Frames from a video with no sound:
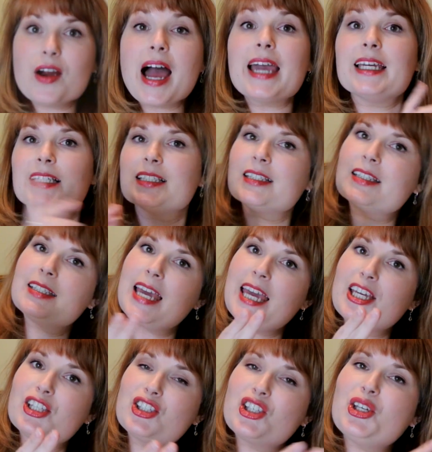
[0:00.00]
right,
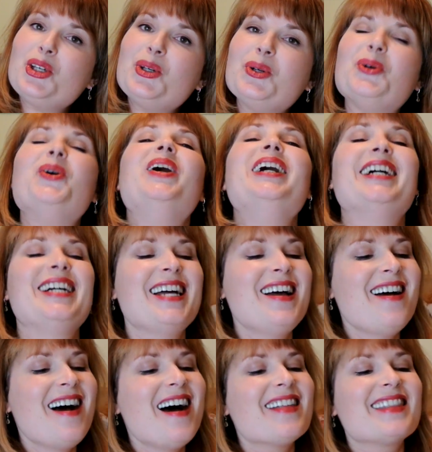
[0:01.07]
take two.
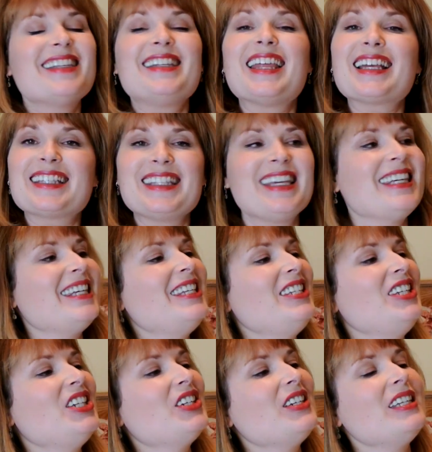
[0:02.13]
The next thing
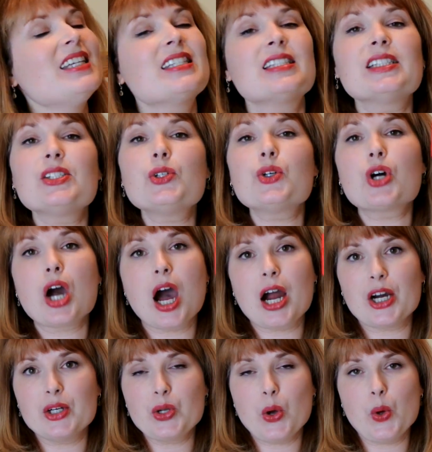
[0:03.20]
in here is a little
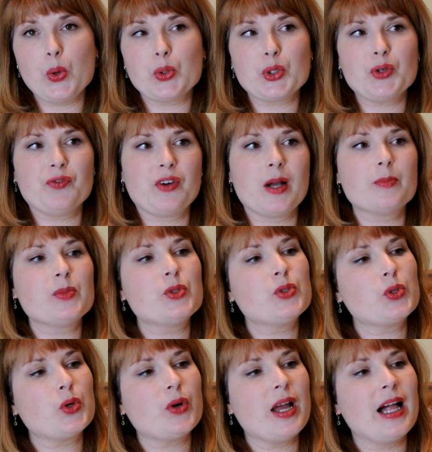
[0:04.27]
card holder from
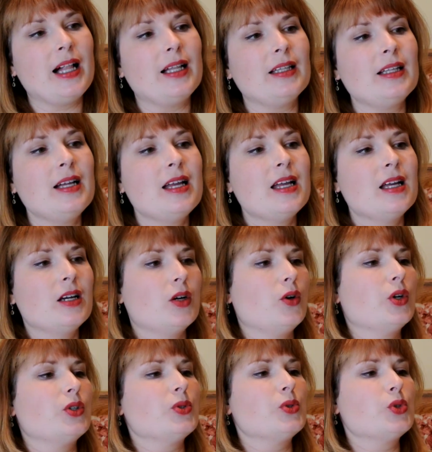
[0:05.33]
Sorial,
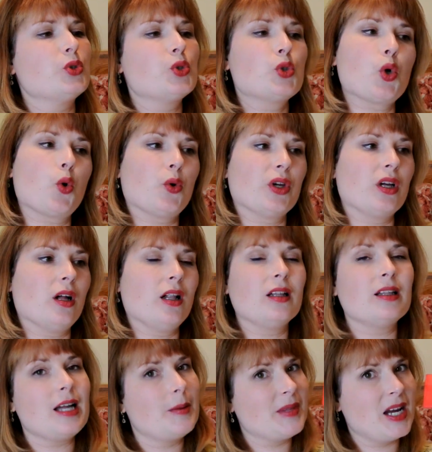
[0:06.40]
or
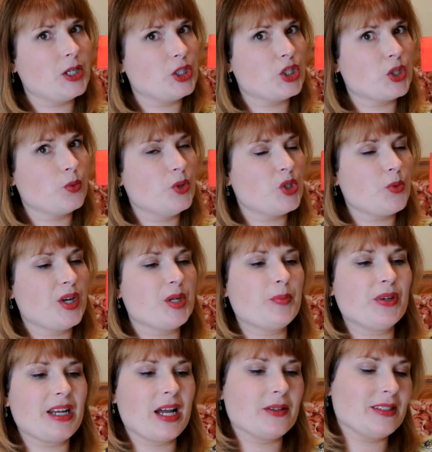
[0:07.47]
Sorial, I'm not sure which way to
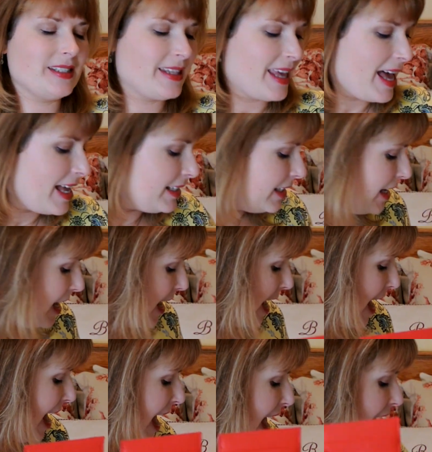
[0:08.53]
pronounce that.
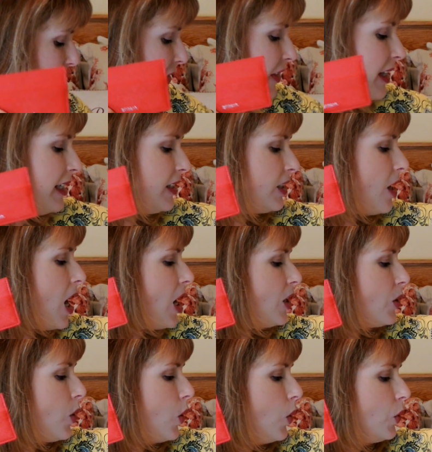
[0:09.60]
And this
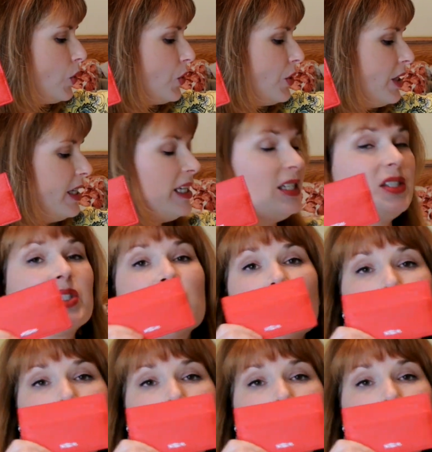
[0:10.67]
card holder is